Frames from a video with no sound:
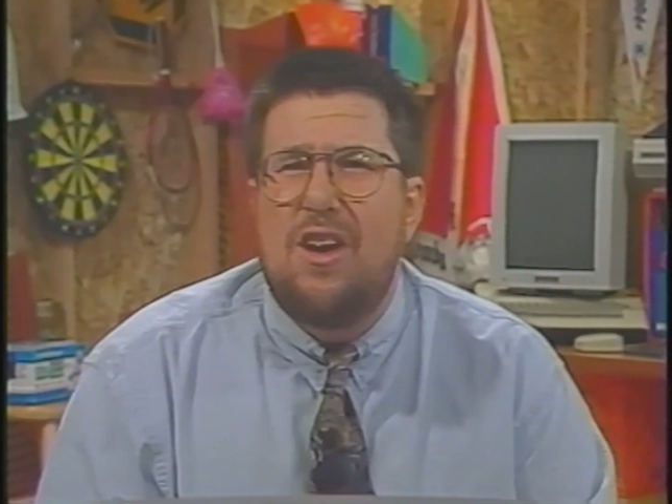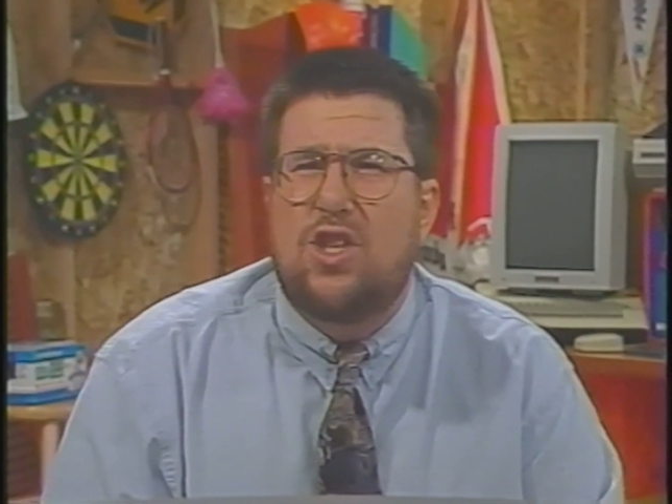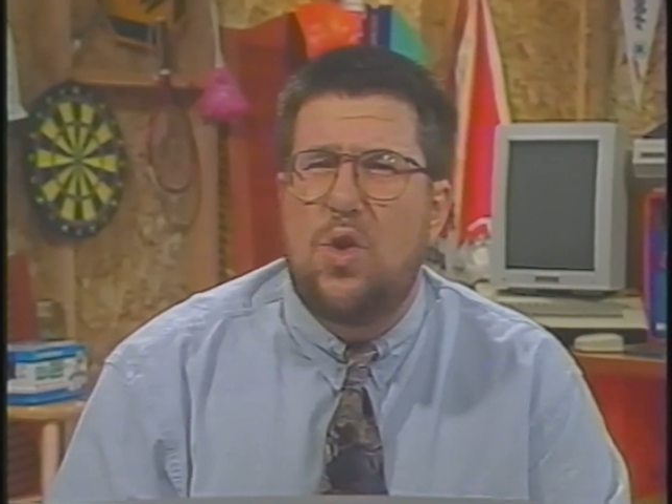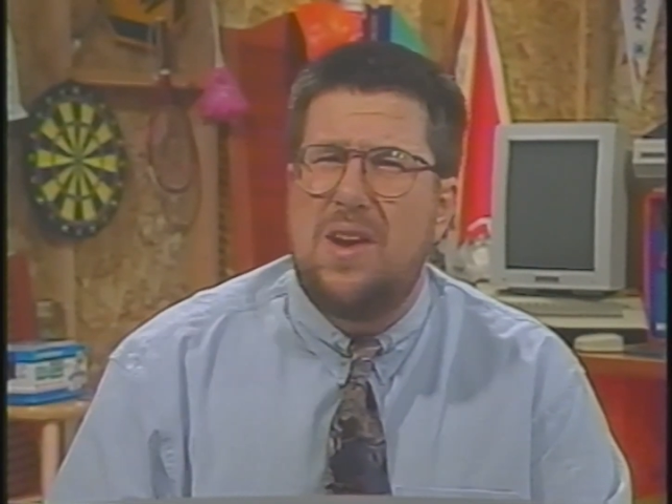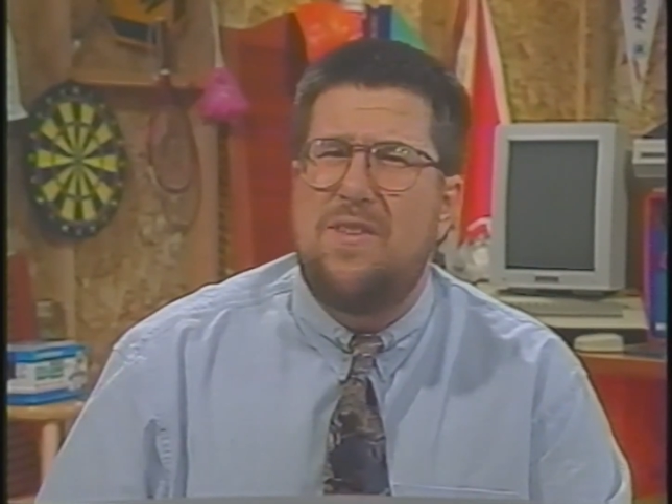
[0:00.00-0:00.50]

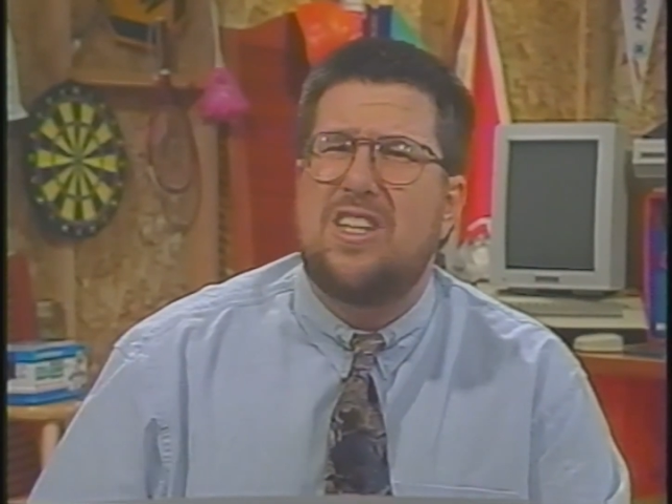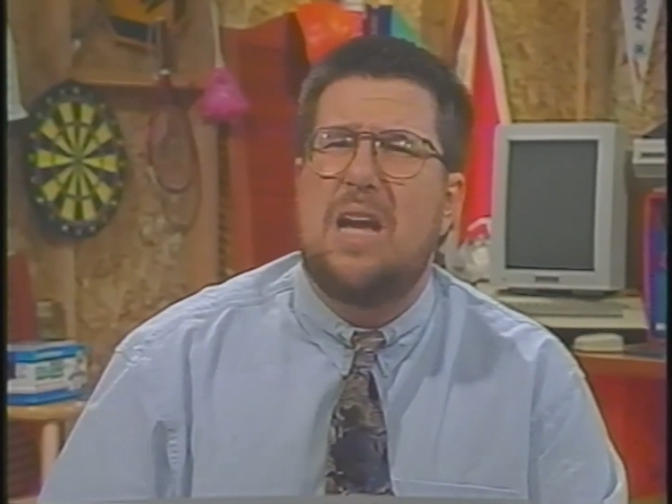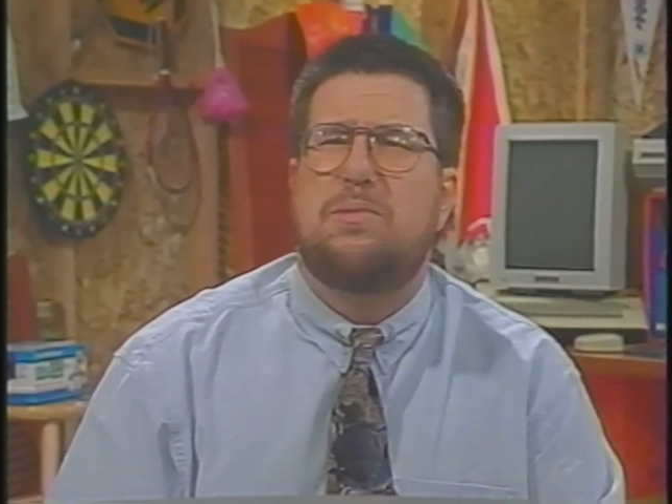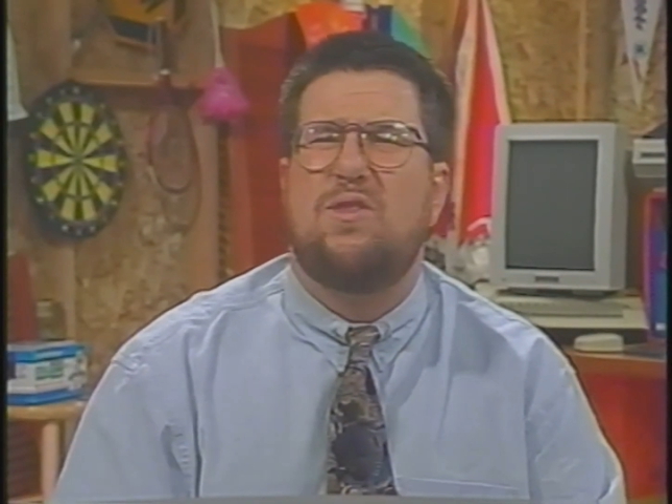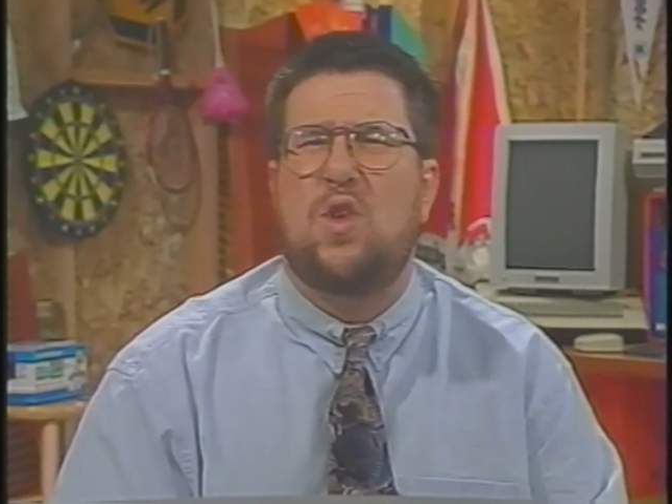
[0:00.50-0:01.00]
two different
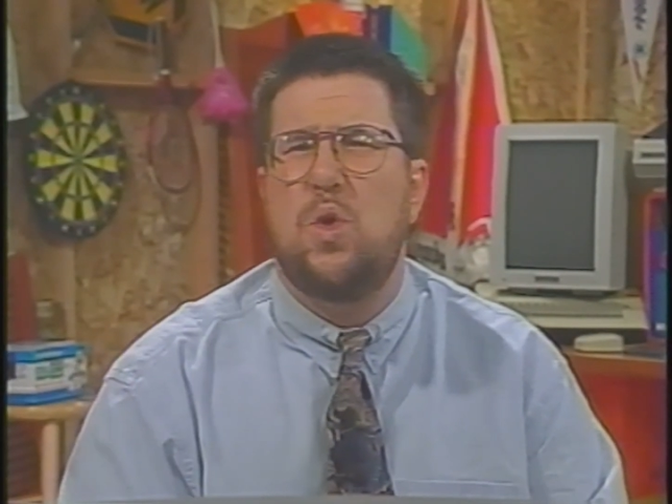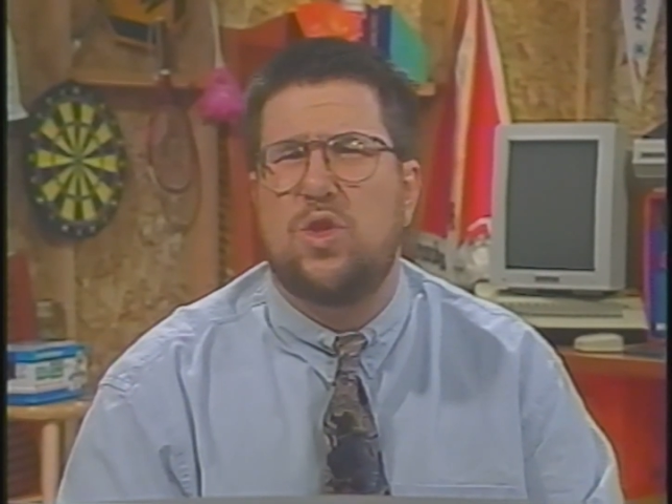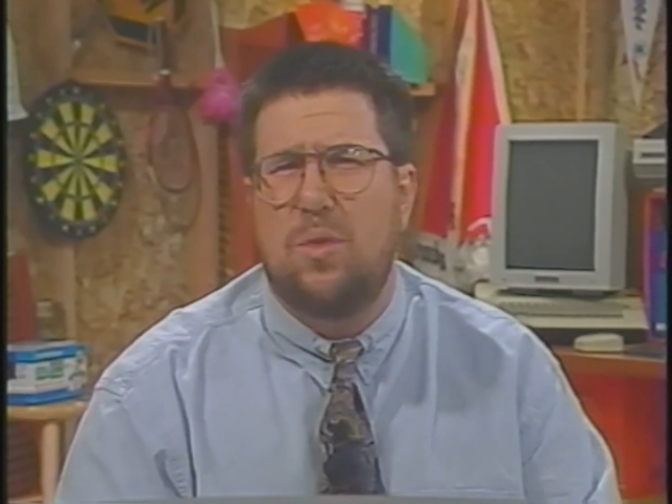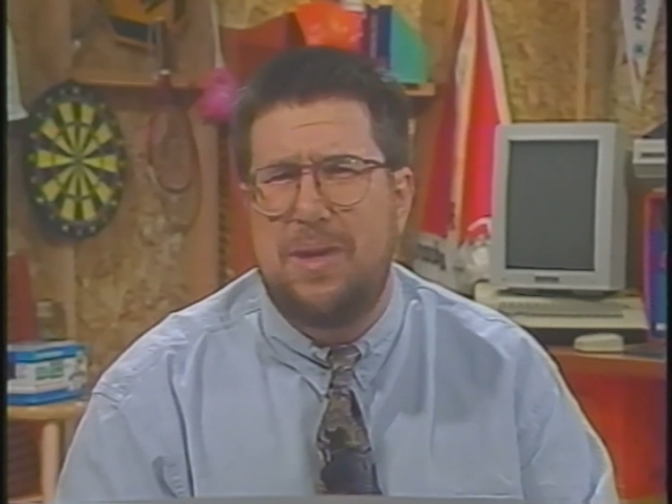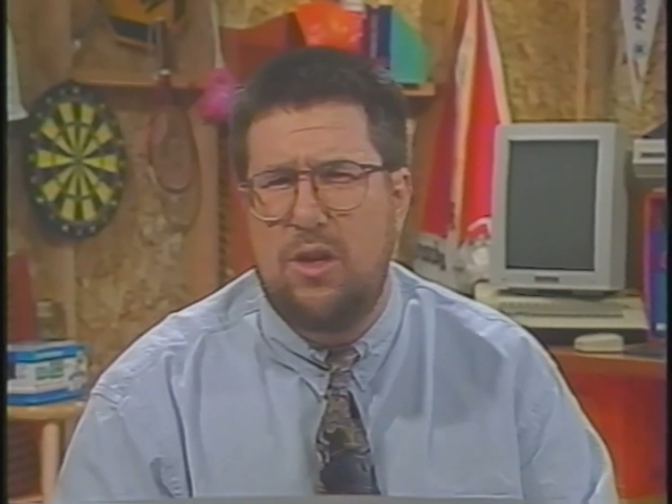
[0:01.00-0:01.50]
types of
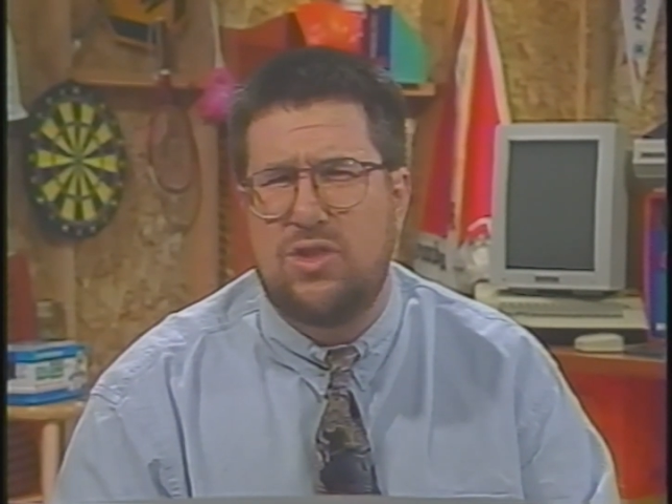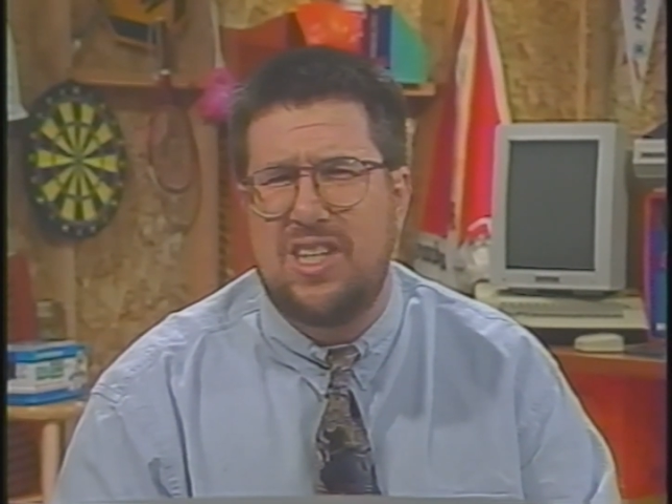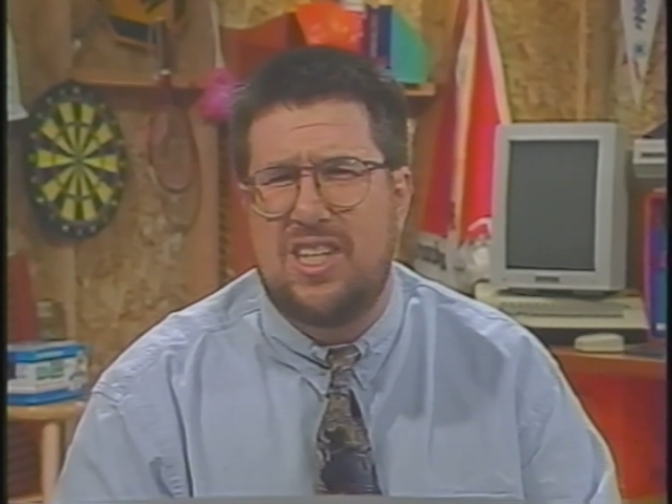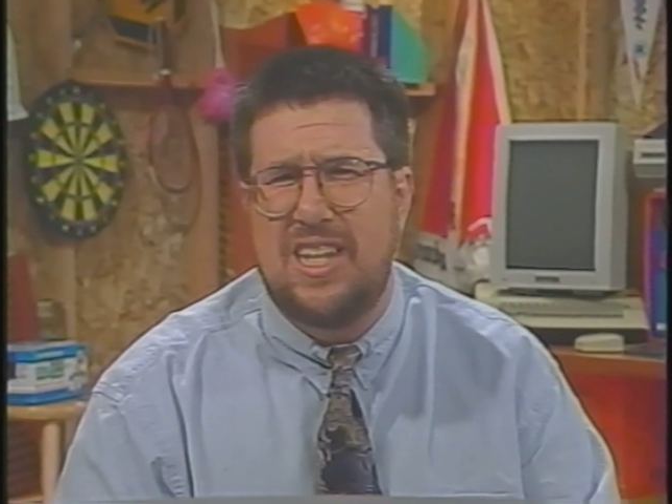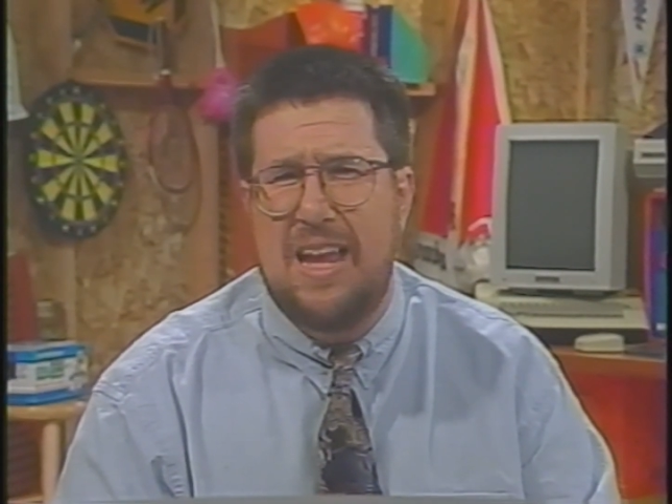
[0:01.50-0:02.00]
tools we'll be
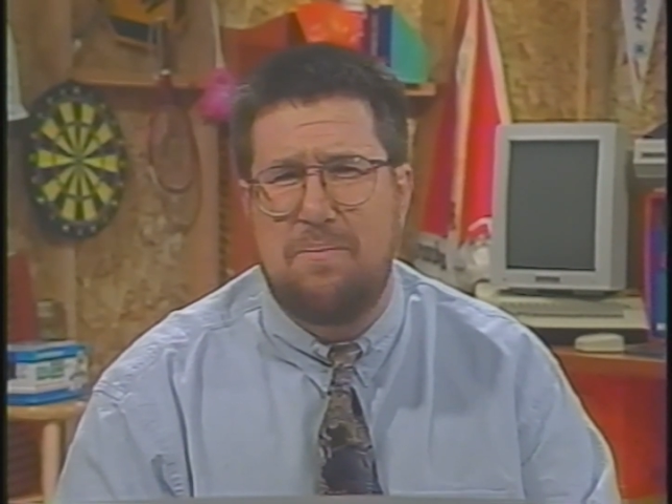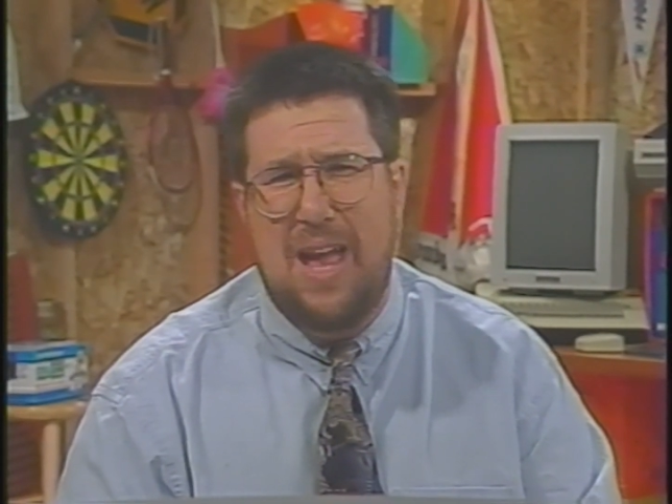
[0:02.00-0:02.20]
using today,